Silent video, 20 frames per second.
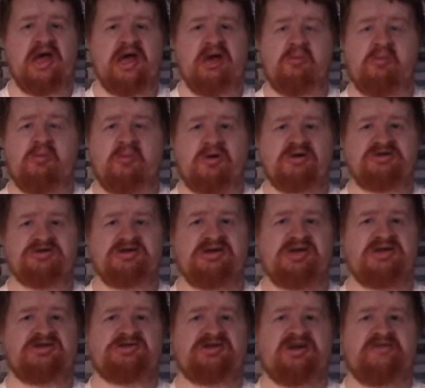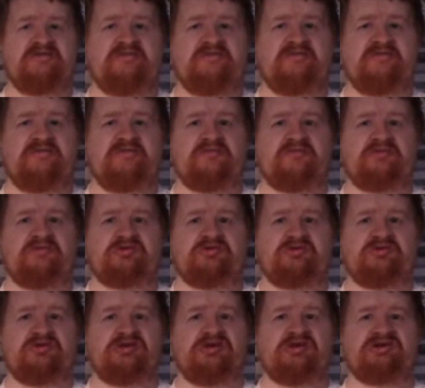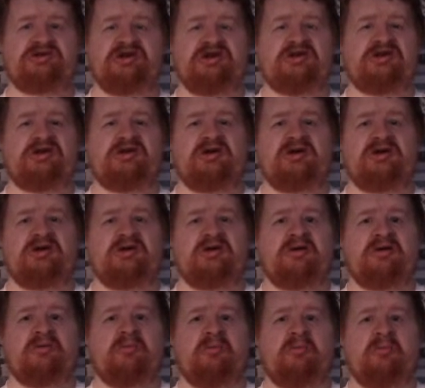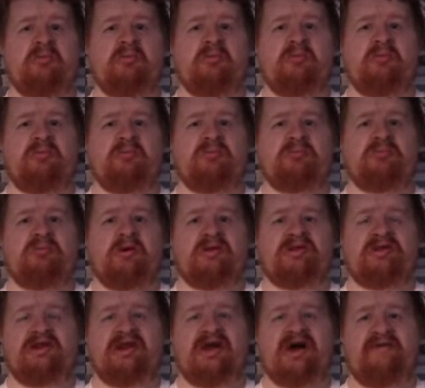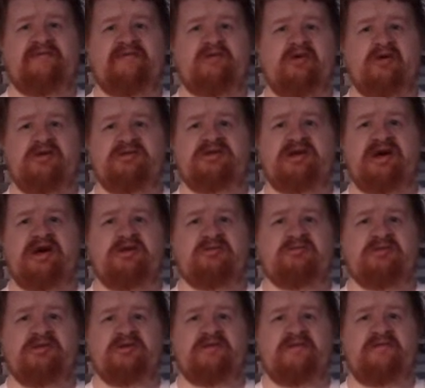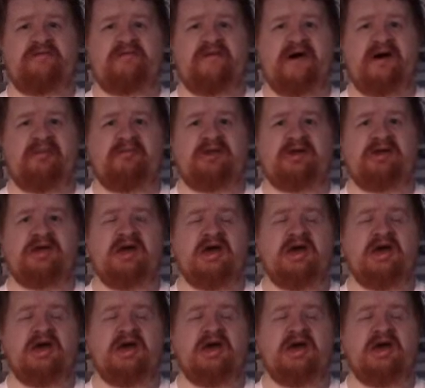It wasn't as if Joanie Chyna didn't have contact with her family.